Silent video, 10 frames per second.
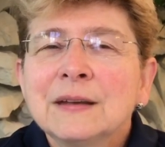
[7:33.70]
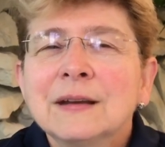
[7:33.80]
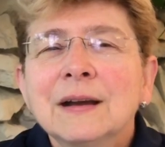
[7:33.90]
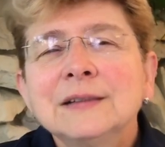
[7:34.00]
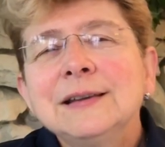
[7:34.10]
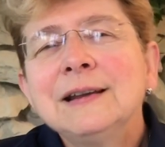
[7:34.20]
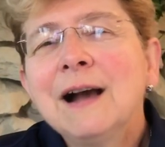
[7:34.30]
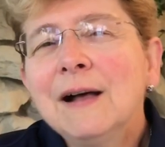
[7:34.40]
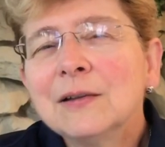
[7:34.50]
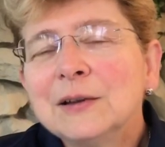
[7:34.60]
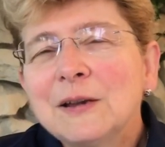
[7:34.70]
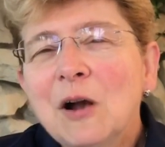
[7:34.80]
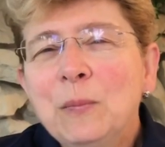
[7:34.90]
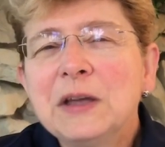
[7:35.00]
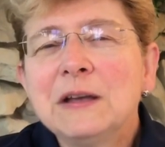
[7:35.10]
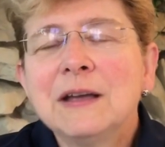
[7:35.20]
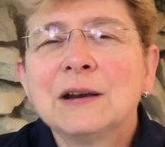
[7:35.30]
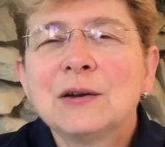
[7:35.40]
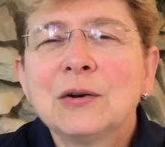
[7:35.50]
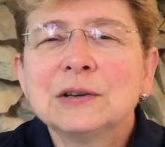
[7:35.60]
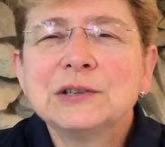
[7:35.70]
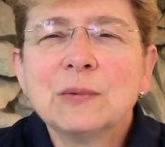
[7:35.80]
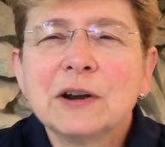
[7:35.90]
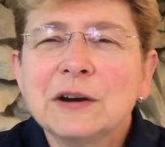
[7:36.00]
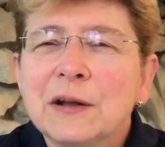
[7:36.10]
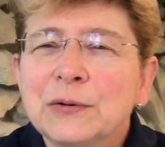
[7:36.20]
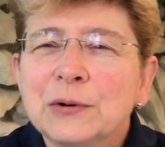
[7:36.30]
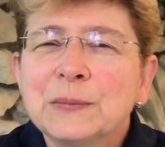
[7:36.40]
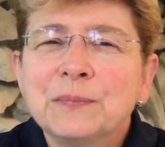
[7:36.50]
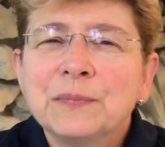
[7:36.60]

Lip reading: I see colleagues helping and encouraging one another.